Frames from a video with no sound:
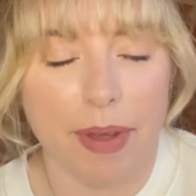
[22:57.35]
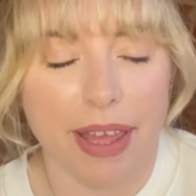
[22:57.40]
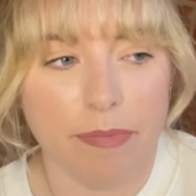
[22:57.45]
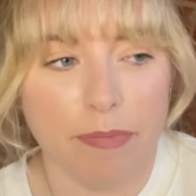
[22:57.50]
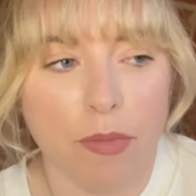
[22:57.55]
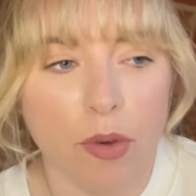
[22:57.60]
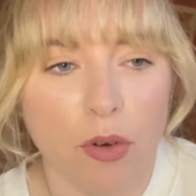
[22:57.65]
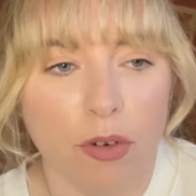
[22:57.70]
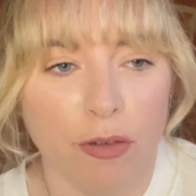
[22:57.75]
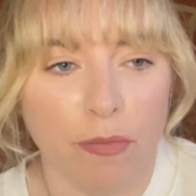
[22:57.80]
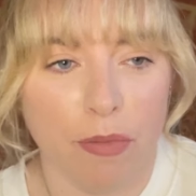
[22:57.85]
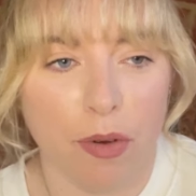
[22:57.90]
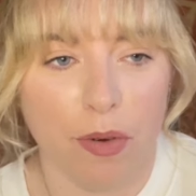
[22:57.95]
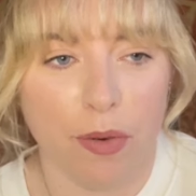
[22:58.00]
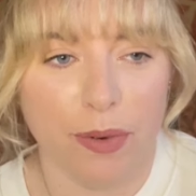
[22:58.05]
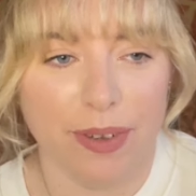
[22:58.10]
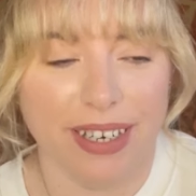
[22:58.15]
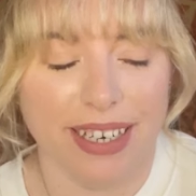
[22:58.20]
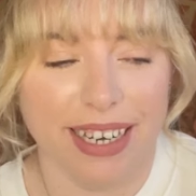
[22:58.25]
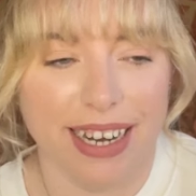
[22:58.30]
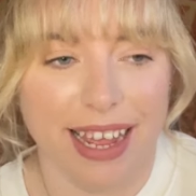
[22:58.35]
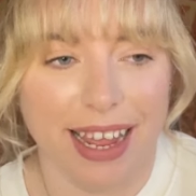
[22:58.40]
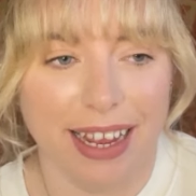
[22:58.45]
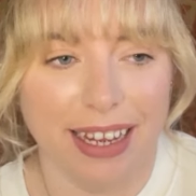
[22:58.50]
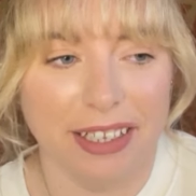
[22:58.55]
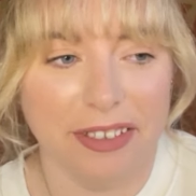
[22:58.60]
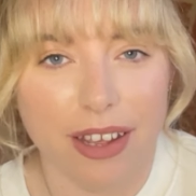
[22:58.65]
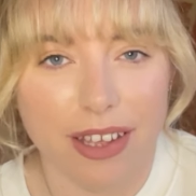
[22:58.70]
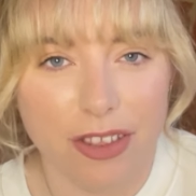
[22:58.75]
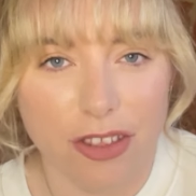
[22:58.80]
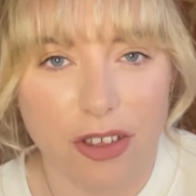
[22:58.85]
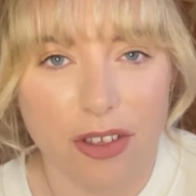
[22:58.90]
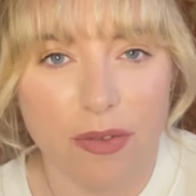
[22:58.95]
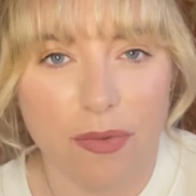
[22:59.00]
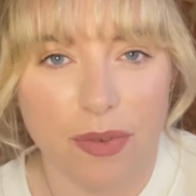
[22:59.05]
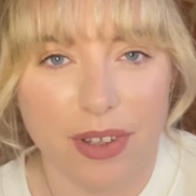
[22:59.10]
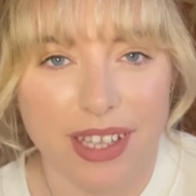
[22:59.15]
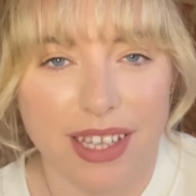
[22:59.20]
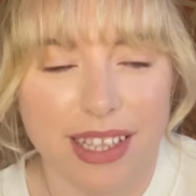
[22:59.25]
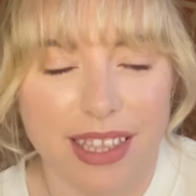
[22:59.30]
But more importantly, I just
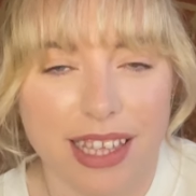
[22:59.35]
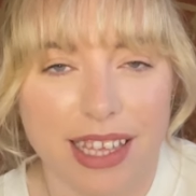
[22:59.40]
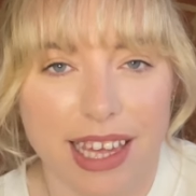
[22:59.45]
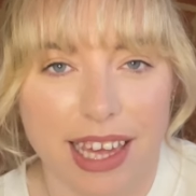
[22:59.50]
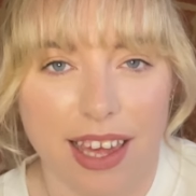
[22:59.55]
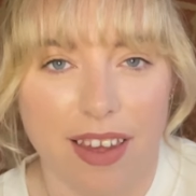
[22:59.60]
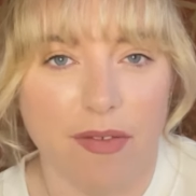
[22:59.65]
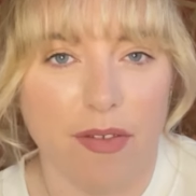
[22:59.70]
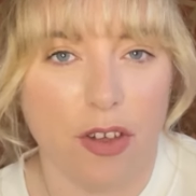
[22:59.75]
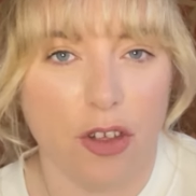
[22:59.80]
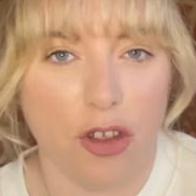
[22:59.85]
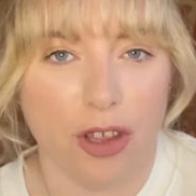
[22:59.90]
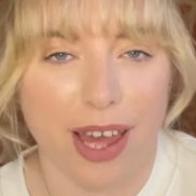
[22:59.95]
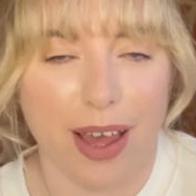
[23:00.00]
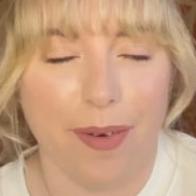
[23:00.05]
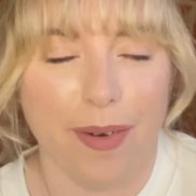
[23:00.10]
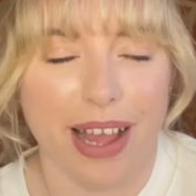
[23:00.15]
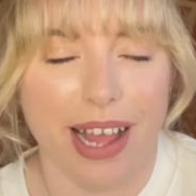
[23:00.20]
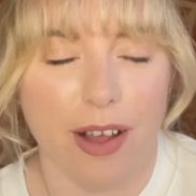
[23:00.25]
wanted to give a shout